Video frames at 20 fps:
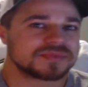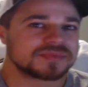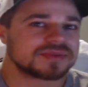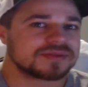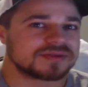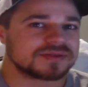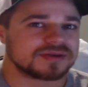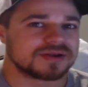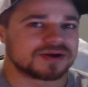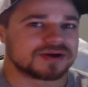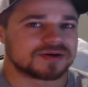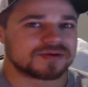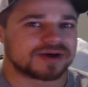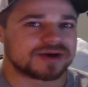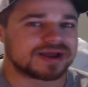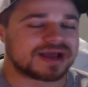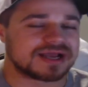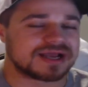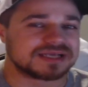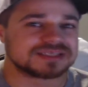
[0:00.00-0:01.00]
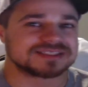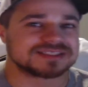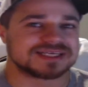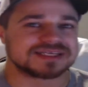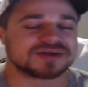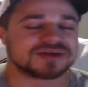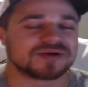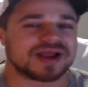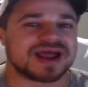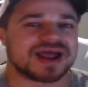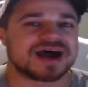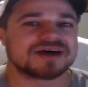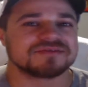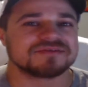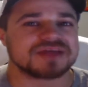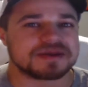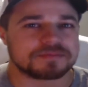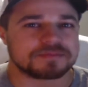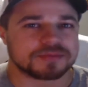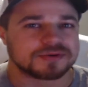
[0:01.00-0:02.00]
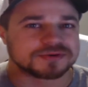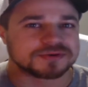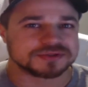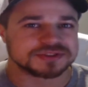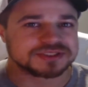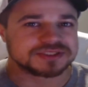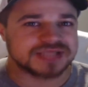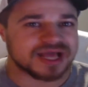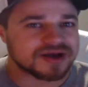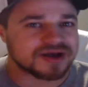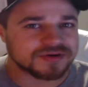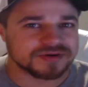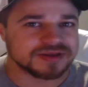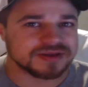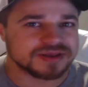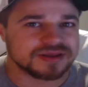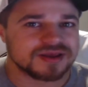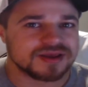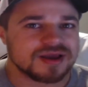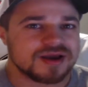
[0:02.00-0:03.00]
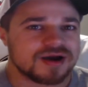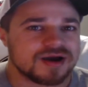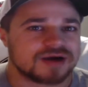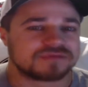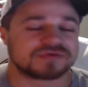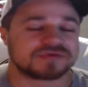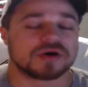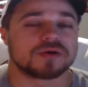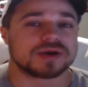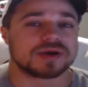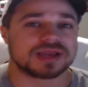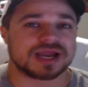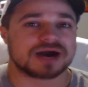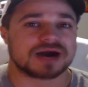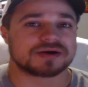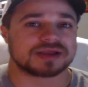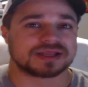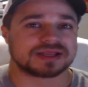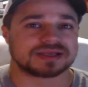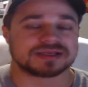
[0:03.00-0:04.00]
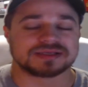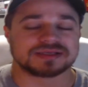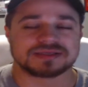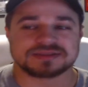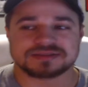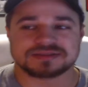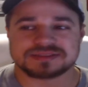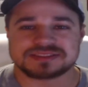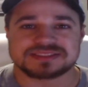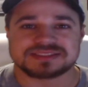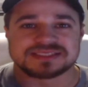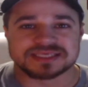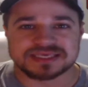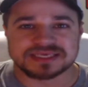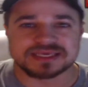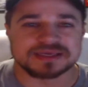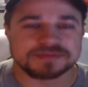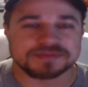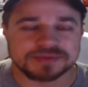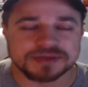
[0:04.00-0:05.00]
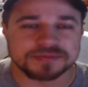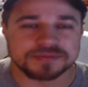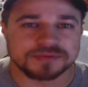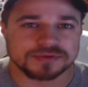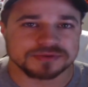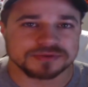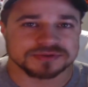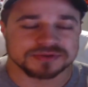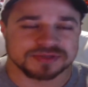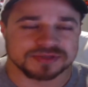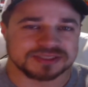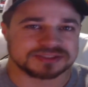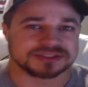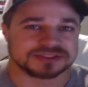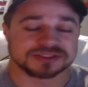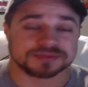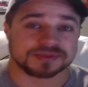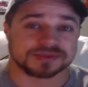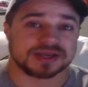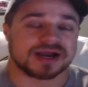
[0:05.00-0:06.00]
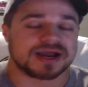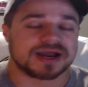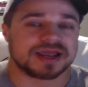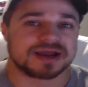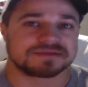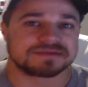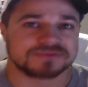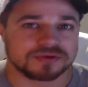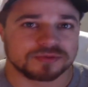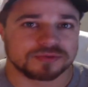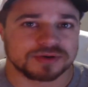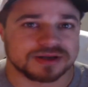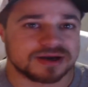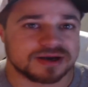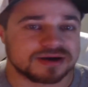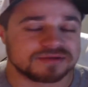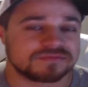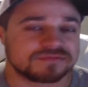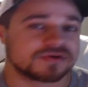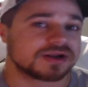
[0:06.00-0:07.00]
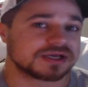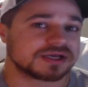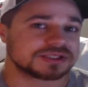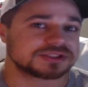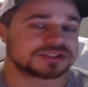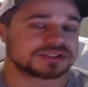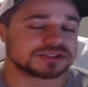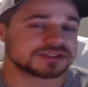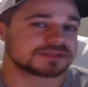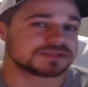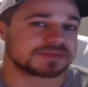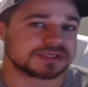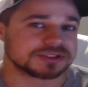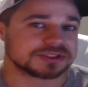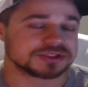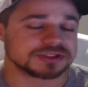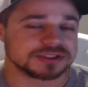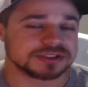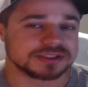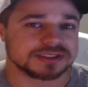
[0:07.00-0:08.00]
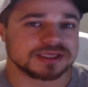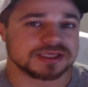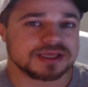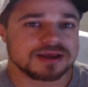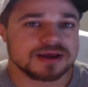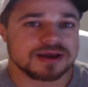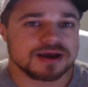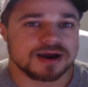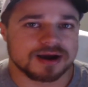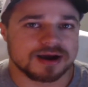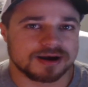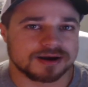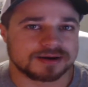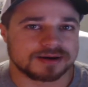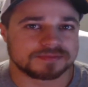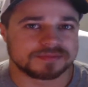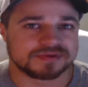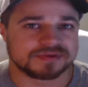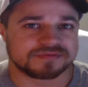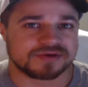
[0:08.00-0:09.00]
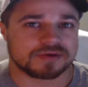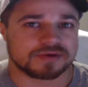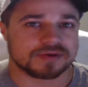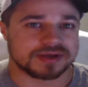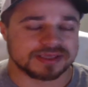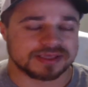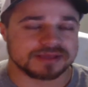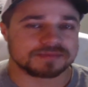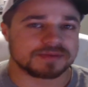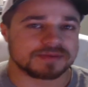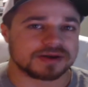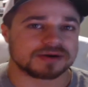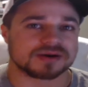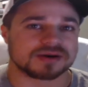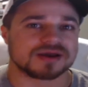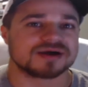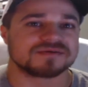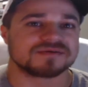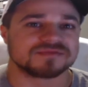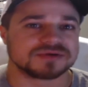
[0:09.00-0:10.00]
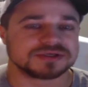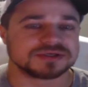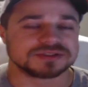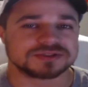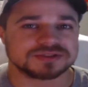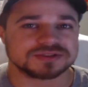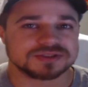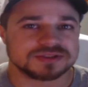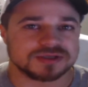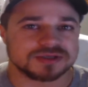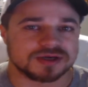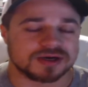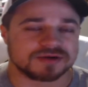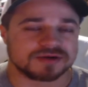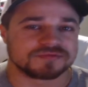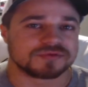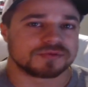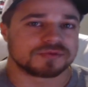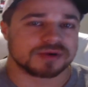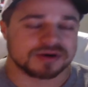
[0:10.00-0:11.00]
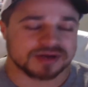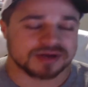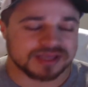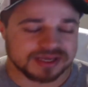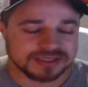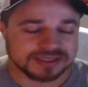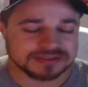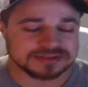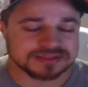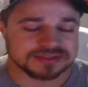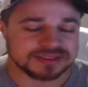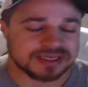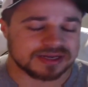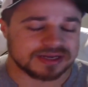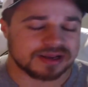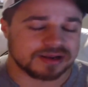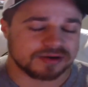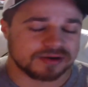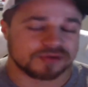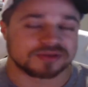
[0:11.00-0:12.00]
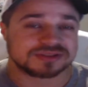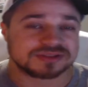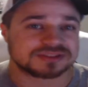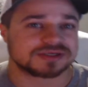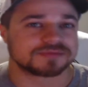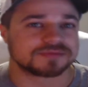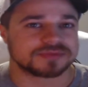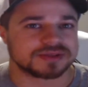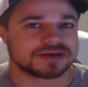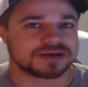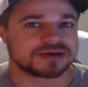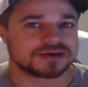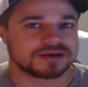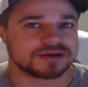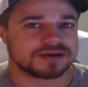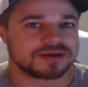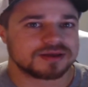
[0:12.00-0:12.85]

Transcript: you know, I, I just I don't have that personality of going out and seeking people. So that's just something I have to work on for next year, especially um, if I want to get better coverage of the Railcats. And I, I know that's something